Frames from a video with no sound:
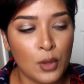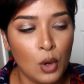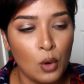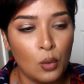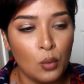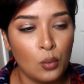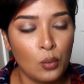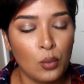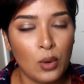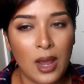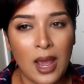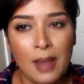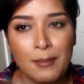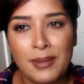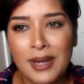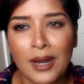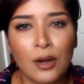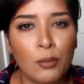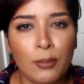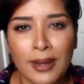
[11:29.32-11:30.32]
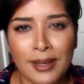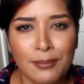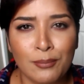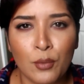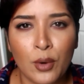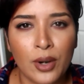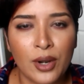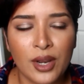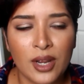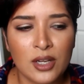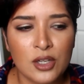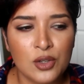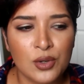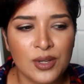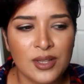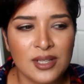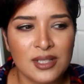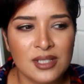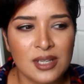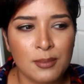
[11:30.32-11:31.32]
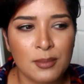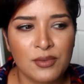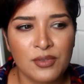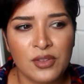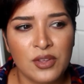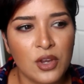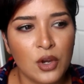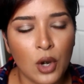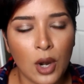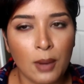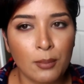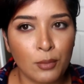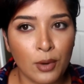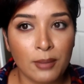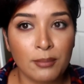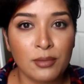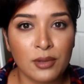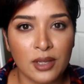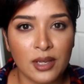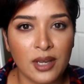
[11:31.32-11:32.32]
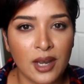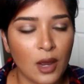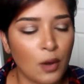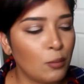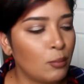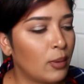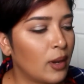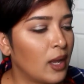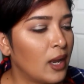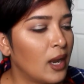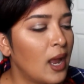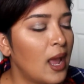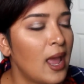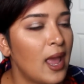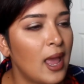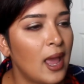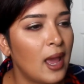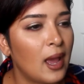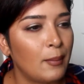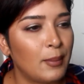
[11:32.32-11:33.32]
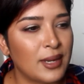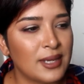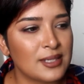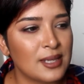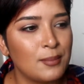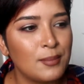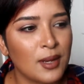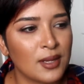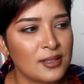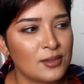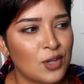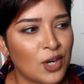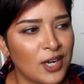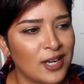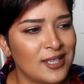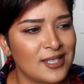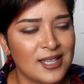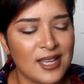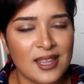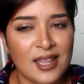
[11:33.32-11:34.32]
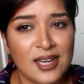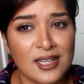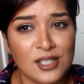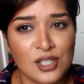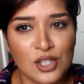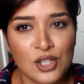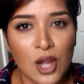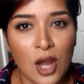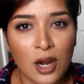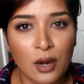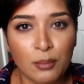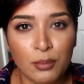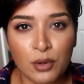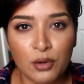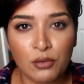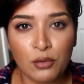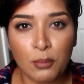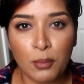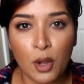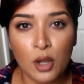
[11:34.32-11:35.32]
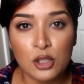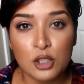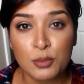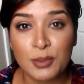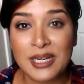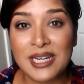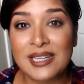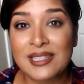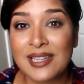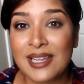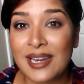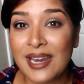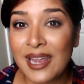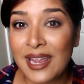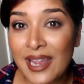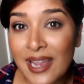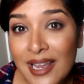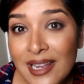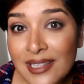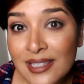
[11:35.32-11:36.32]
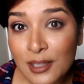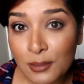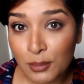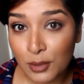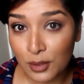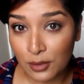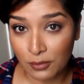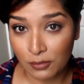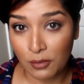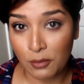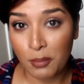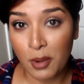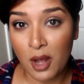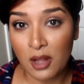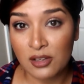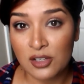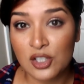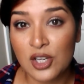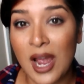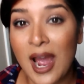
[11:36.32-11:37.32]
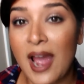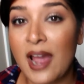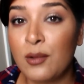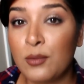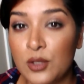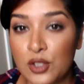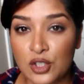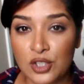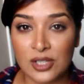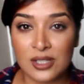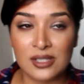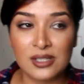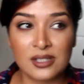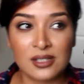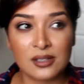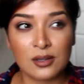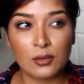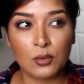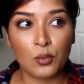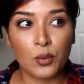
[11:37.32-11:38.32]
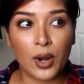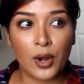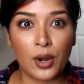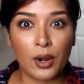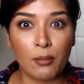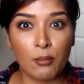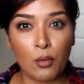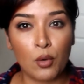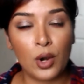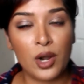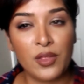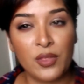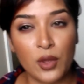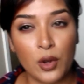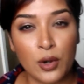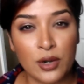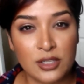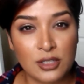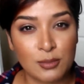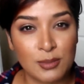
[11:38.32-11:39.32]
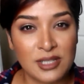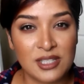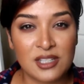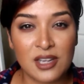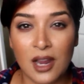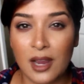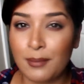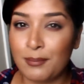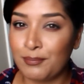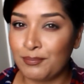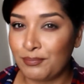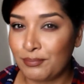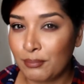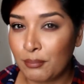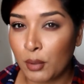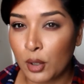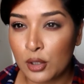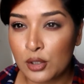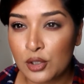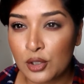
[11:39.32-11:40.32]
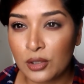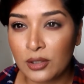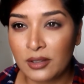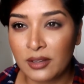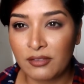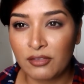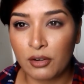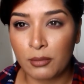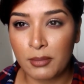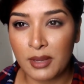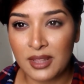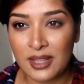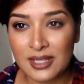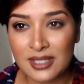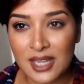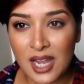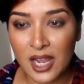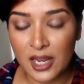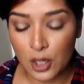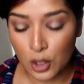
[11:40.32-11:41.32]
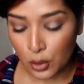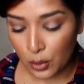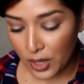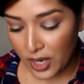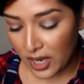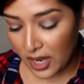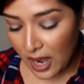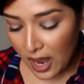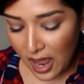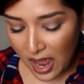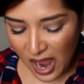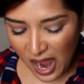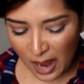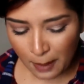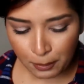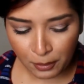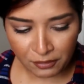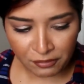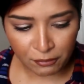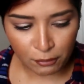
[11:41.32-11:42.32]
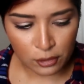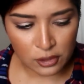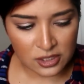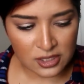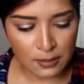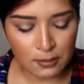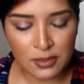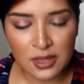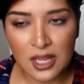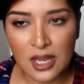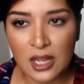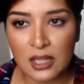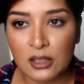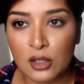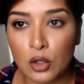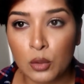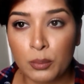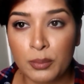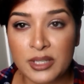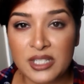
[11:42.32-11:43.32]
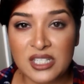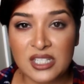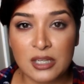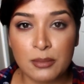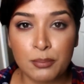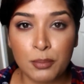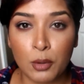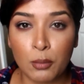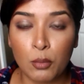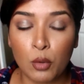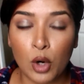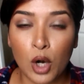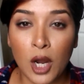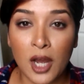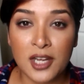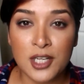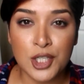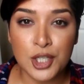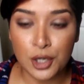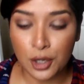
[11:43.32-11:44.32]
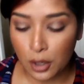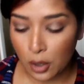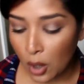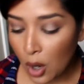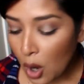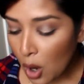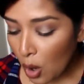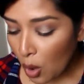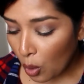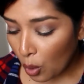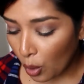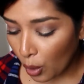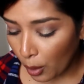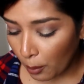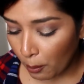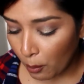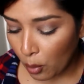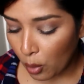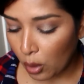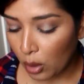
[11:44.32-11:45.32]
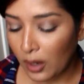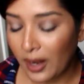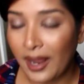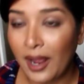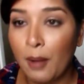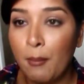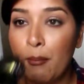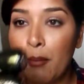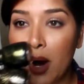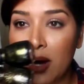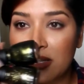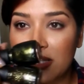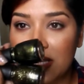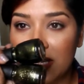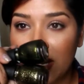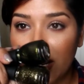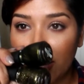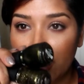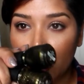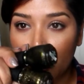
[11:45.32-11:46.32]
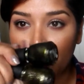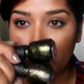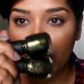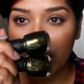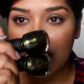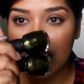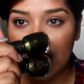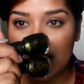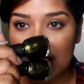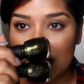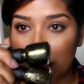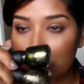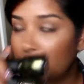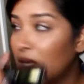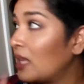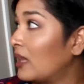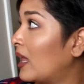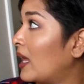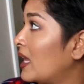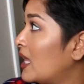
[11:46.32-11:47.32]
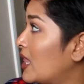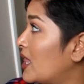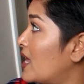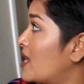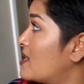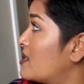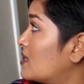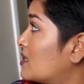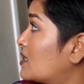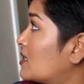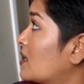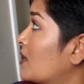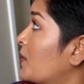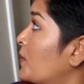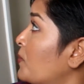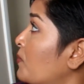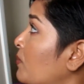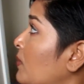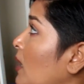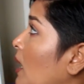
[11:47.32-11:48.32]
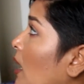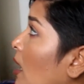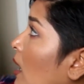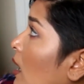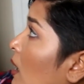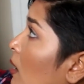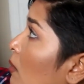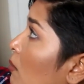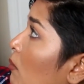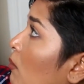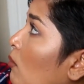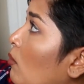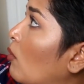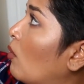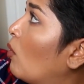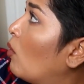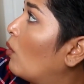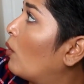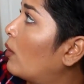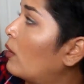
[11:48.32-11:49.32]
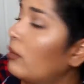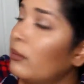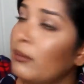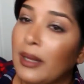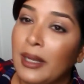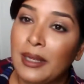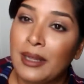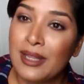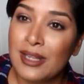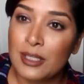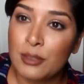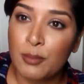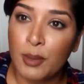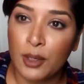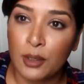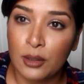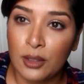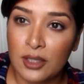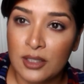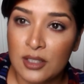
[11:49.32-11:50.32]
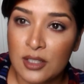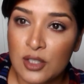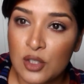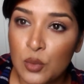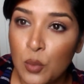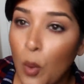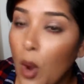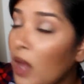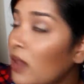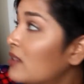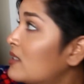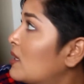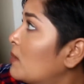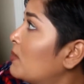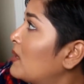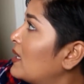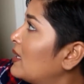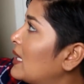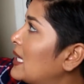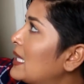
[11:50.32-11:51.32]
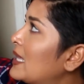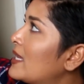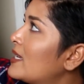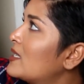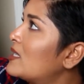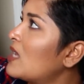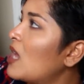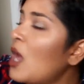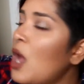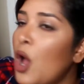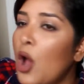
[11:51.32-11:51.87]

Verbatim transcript: I mean, I don't mind wearing it during this time of the year. I'm rambling now, but because I'm not trying to say that it's not a beautiful polish because it is a beautiful polish I would just wear it more in the Christmas time personally for me this kind of green I prefer something a little bit deeper more hunter or more like a mossy kind of green like something like this um, or like this butter London's wall or something like this